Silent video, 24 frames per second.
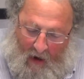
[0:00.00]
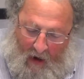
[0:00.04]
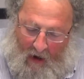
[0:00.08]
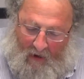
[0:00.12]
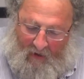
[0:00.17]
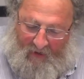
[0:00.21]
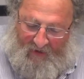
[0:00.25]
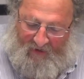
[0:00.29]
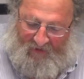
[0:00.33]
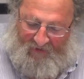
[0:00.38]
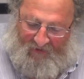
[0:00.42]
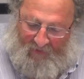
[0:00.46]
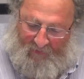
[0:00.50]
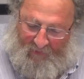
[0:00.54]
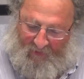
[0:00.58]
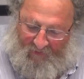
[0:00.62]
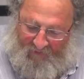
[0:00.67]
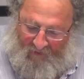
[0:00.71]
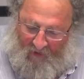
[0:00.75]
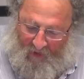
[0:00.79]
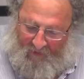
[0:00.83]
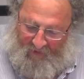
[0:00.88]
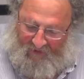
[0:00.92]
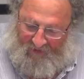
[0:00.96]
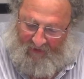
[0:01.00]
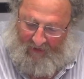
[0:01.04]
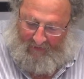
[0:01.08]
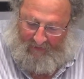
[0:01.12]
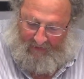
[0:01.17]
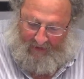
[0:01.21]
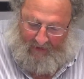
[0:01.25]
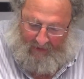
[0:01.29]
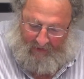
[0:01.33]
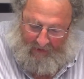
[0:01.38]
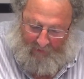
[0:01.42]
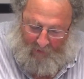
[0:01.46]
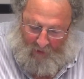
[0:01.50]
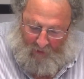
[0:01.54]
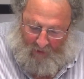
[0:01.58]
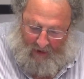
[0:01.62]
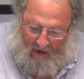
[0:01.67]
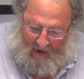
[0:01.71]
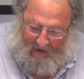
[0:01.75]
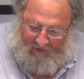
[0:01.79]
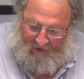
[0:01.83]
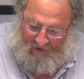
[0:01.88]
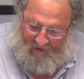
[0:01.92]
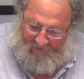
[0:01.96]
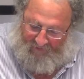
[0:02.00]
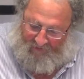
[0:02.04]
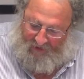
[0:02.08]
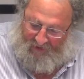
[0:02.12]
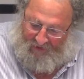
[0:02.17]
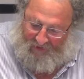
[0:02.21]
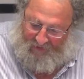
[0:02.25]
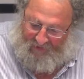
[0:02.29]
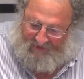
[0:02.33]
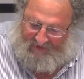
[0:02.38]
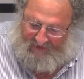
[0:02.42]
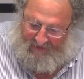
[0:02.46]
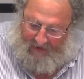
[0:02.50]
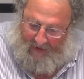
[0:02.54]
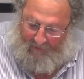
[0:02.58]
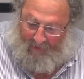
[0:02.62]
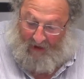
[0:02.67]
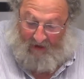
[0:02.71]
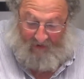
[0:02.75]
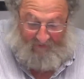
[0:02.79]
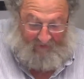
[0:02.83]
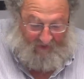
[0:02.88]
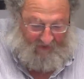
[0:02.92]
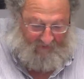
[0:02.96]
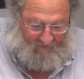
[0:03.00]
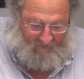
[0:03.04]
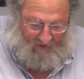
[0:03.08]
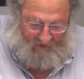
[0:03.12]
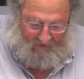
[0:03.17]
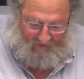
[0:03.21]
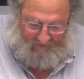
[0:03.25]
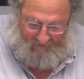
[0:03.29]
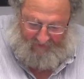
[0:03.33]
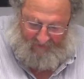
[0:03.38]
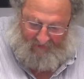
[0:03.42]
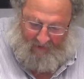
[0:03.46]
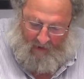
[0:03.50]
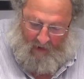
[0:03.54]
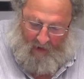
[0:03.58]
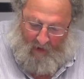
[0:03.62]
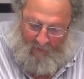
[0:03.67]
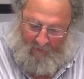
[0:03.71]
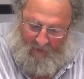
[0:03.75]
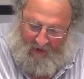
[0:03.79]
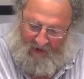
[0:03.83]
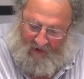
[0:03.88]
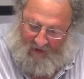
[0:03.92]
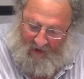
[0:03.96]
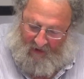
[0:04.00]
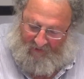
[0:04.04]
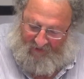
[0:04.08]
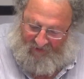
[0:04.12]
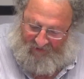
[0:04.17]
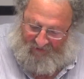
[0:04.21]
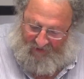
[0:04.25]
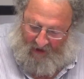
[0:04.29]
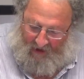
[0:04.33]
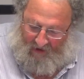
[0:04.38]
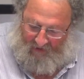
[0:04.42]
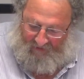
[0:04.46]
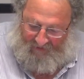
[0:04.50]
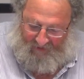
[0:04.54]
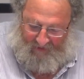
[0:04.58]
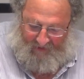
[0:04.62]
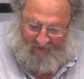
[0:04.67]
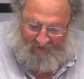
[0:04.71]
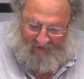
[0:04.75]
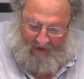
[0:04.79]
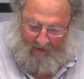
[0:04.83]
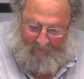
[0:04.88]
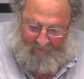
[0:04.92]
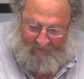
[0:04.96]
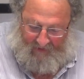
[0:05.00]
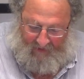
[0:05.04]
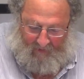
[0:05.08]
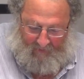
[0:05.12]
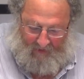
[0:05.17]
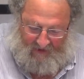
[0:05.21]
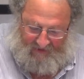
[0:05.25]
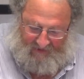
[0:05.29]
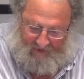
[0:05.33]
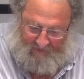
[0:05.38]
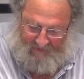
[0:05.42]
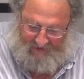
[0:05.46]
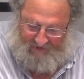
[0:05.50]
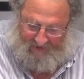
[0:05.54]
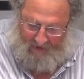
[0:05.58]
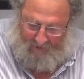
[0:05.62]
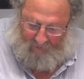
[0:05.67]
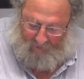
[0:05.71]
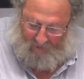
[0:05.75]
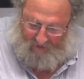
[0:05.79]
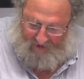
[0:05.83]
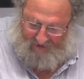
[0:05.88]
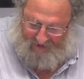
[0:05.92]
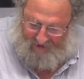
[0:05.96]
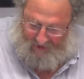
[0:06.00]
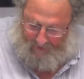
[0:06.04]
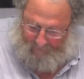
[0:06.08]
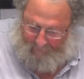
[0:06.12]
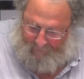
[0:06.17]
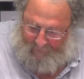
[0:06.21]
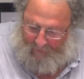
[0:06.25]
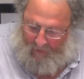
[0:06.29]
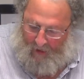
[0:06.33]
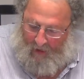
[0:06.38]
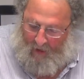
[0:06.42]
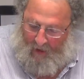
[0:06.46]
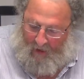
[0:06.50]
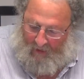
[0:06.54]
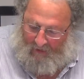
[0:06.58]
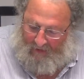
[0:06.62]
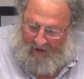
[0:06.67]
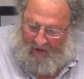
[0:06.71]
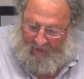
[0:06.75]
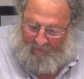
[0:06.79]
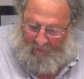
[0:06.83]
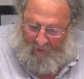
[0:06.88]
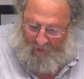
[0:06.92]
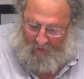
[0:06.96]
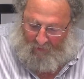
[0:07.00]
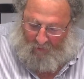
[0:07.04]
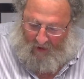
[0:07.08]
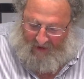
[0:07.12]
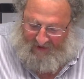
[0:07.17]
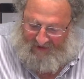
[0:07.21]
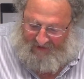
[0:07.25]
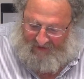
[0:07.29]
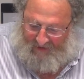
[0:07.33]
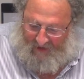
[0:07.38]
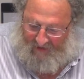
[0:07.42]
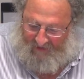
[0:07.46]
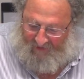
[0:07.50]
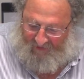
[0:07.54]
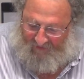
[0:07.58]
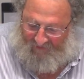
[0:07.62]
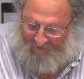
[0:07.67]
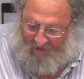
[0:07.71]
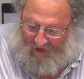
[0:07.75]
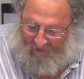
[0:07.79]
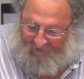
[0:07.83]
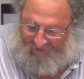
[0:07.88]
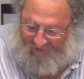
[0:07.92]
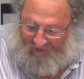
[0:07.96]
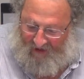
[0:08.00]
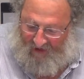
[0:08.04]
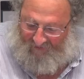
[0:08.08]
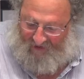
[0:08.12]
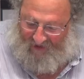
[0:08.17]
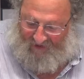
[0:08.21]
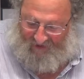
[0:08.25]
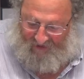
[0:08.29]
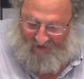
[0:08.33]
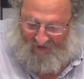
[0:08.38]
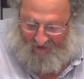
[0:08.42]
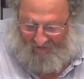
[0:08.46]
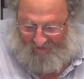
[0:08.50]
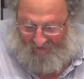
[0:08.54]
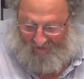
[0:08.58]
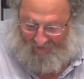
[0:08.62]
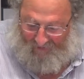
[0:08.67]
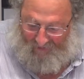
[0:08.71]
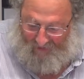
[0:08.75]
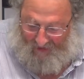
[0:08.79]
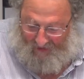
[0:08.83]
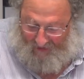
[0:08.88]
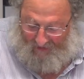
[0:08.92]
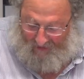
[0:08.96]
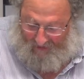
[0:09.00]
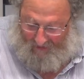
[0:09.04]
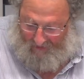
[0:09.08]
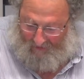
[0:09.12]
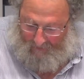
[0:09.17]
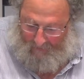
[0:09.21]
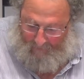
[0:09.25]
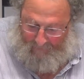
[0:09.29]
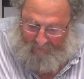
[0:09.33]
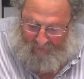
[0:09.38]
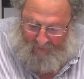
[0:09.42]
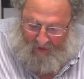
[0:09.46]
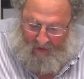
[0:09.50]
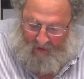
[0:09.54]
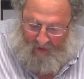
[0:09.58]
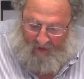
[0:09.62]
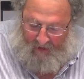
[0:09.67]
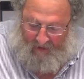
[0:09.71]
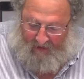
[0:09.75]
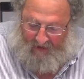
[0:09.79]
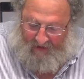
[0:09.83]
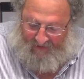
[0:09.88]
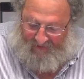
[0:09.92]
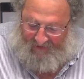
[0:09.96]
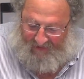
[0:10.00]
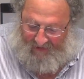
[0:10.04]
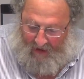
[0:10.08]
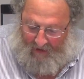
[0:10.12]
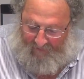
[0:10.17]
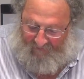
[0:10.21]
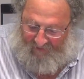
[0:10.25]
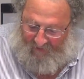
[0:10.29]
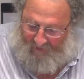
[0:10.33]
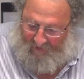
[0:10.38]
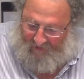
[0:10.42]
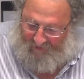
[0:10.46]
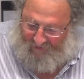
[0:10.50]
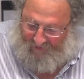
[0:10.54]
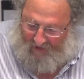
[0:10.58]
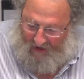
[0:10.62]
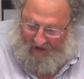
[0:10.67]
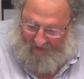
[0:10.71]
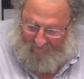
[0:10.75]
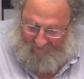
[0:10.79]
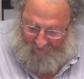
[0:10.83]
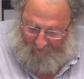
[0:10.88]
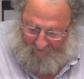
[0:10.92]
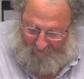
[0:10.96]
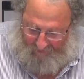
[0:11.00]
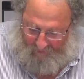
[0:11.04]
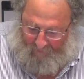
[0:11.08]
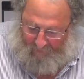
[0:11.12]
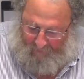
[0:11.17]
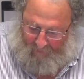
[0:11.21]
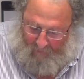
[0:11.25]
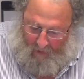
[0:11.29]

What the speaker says: Artists and performers like Layla Murad converted to Islam out of convenience, meeting other stars and adopting the Muslim state religion. Leopold Weiss and others found salvation and serenity in Islam from their travels.